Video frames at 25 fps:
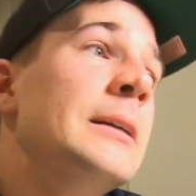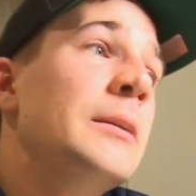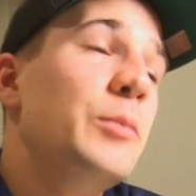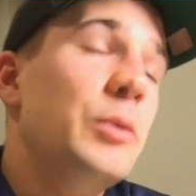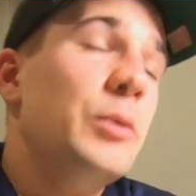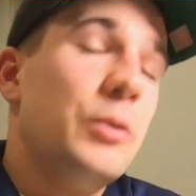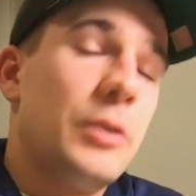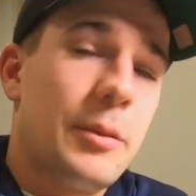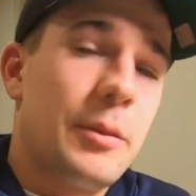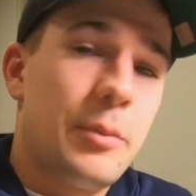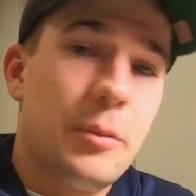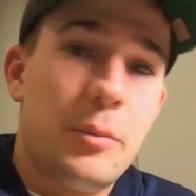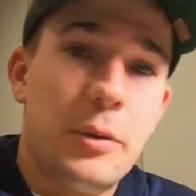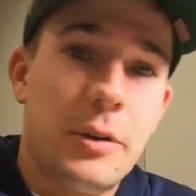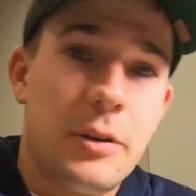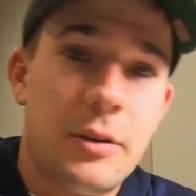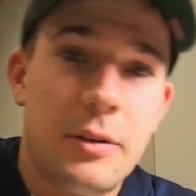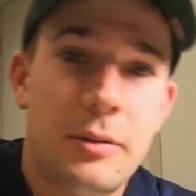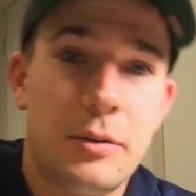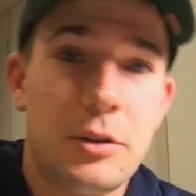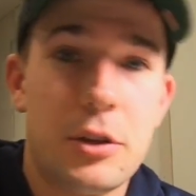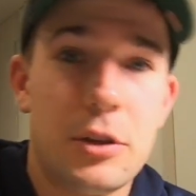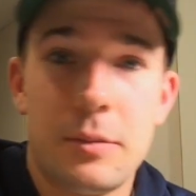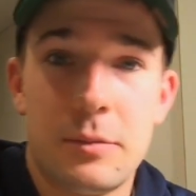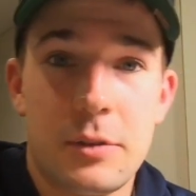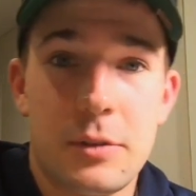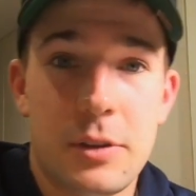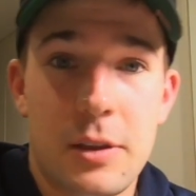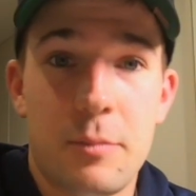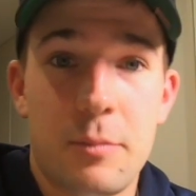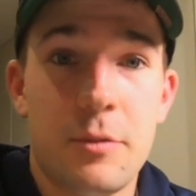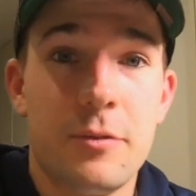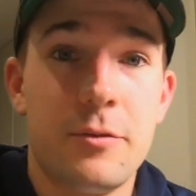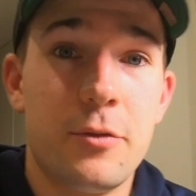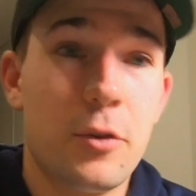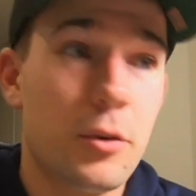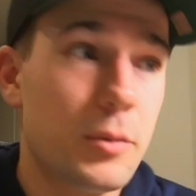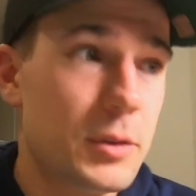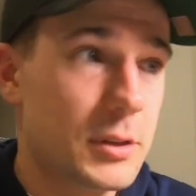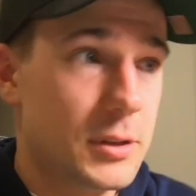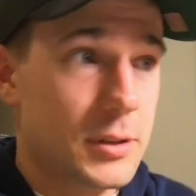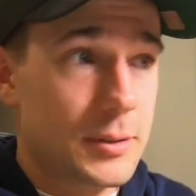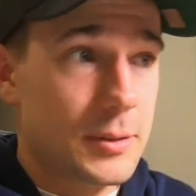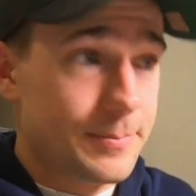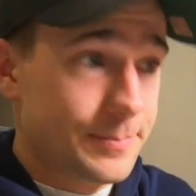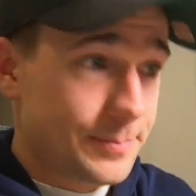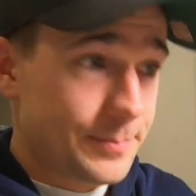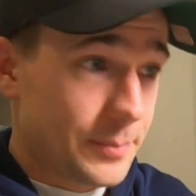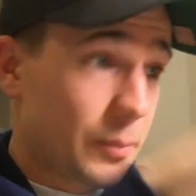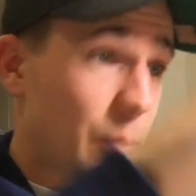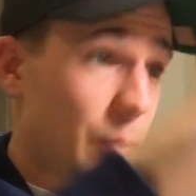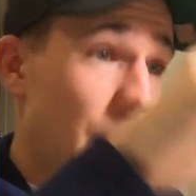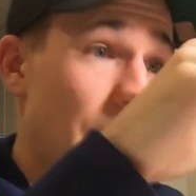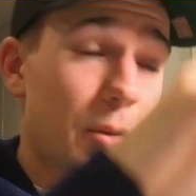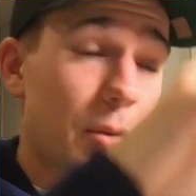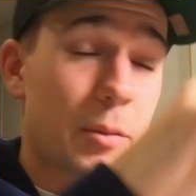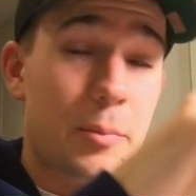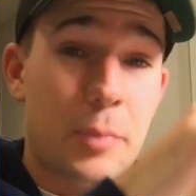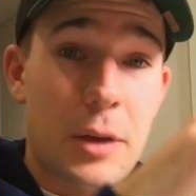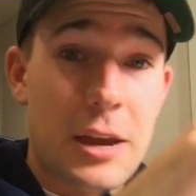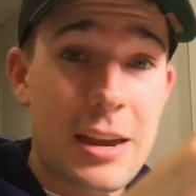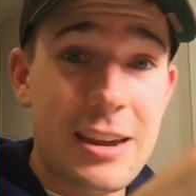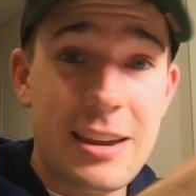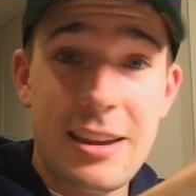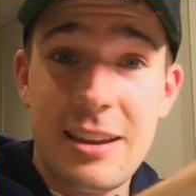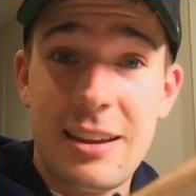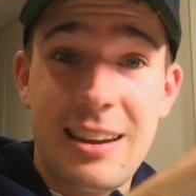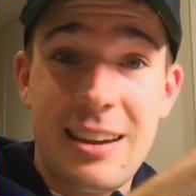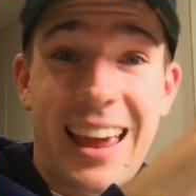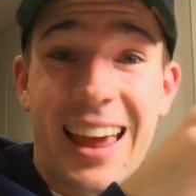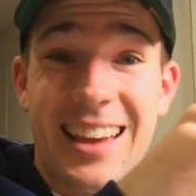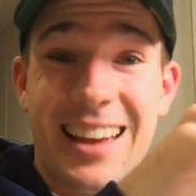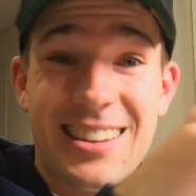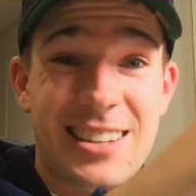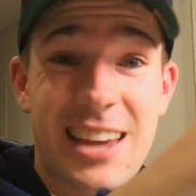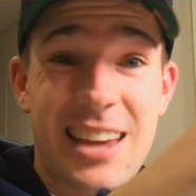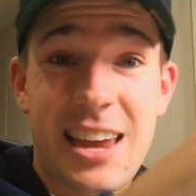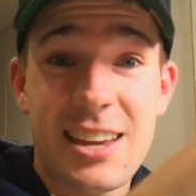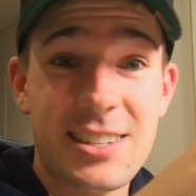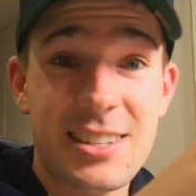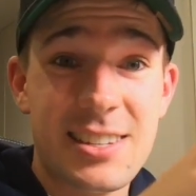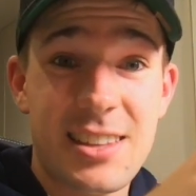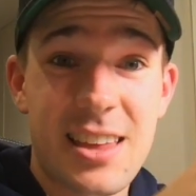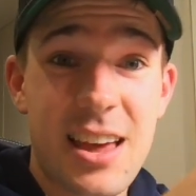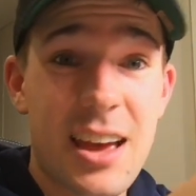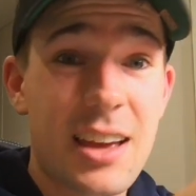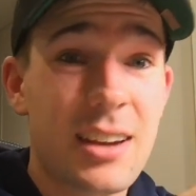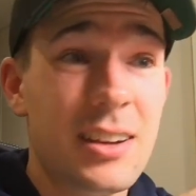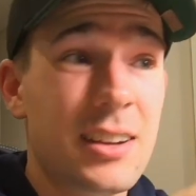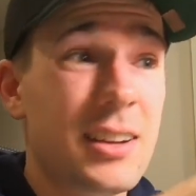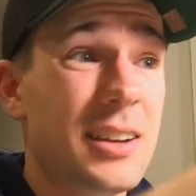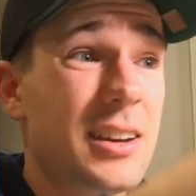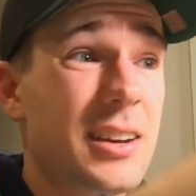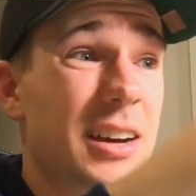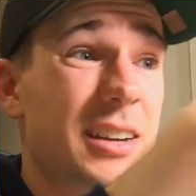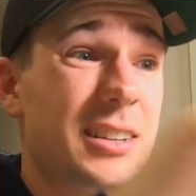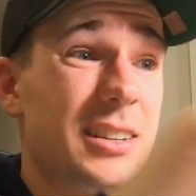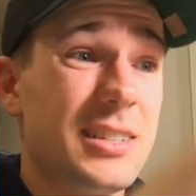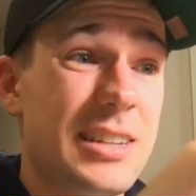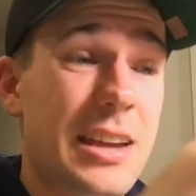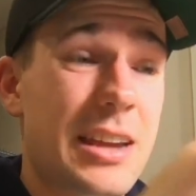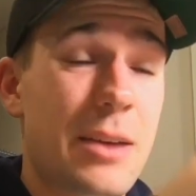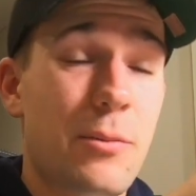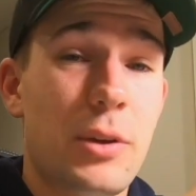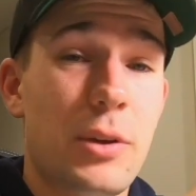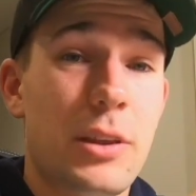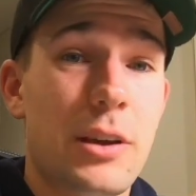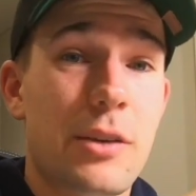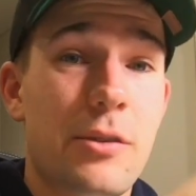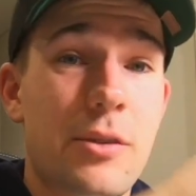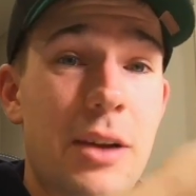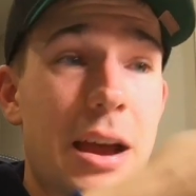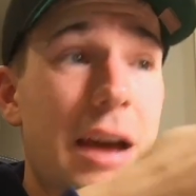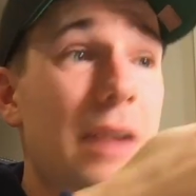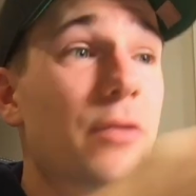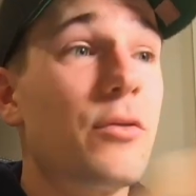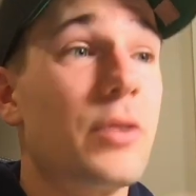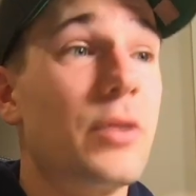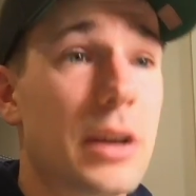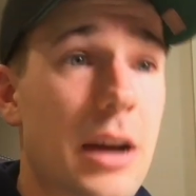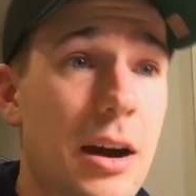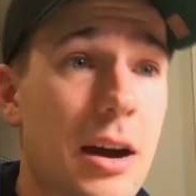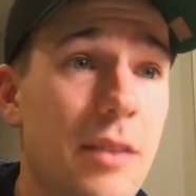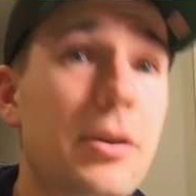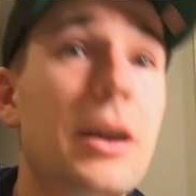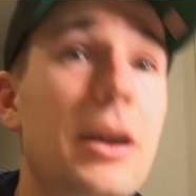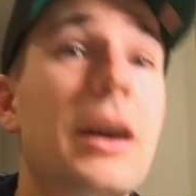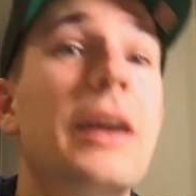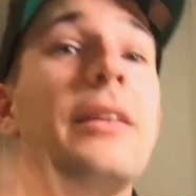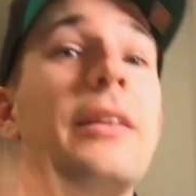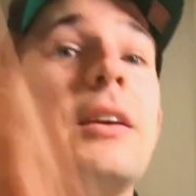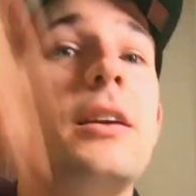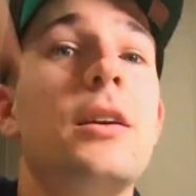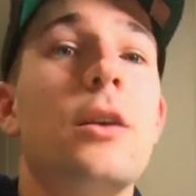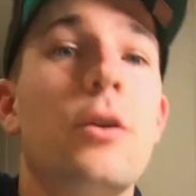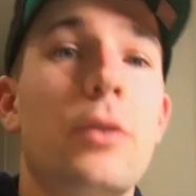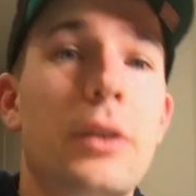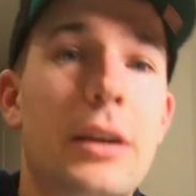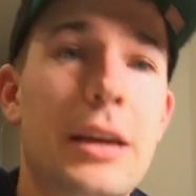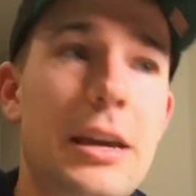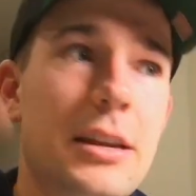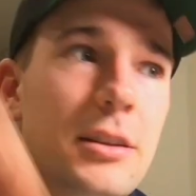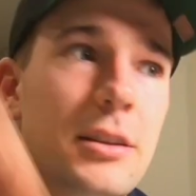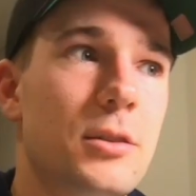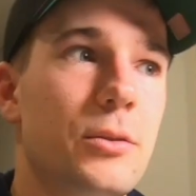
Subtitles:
build up a bit in terms of their performance, be able to peak, test that, understand where they were at, recover, and then go again.